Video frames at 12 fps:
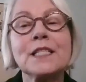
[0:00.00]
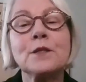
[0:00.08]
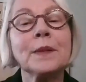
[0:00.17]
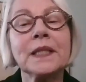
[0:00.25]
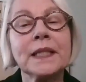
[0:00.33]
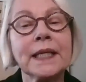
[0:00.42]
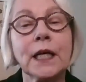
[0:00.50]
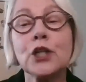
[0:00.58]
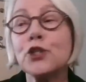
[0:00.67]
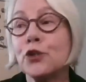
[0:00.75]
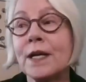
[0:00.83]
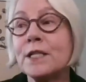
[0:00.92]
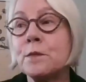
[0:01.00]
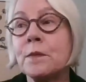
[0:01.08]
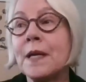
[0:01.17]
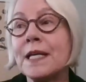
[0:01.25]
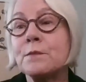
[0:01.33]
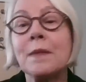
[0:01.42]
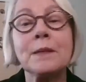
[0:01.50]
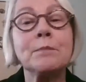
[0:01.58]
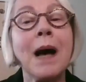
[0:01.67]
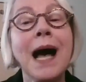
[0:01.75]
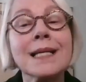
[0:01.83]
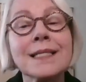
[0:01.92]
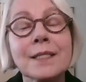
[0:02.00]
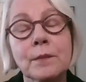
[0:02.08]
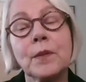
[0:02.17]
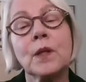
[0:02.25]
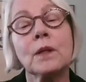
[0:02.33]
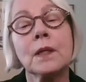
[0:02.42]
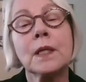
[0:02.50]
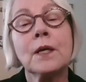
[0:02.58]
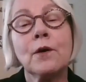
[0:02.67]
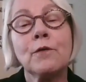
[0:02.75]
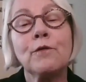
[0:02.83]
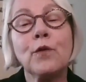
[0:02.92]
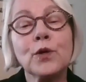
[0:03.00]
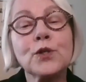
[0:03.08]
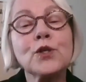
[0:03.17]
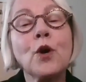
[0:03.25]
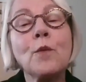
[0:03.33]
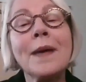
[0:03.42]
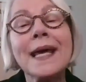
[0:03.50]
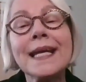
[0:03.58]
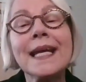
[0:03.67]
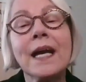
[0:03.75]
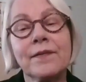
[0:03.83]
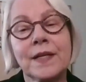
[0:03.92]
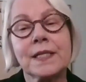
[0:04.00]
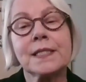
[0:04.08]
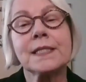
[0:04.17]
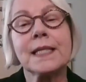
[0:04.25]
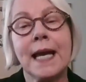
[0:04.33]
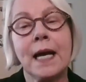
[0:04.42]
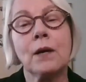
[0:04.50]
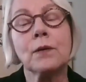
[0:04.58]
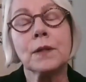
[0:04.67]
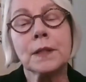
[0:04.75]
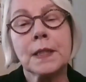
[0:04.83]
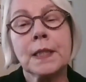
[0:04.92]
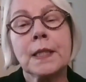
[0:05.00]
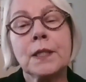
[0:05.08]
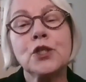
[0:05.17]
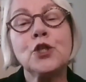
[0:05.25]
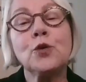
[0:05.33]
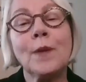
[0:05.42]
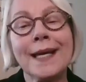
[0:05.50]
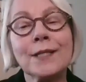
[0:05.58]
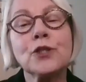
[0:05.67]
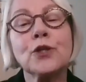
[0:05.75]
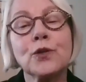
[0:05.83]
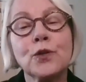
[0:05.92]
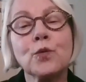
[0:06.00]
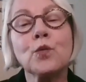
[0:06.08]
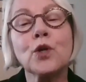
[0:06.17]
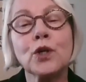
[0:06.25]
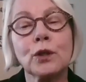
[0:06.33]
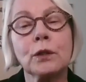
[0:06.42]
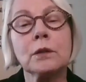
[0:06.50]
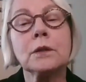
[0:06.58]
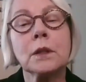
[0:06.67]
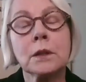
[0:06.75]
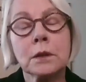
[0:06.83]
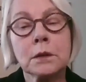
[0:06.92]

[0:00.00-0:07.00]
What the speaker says: disability culture has made possible for so many of us now to enter the world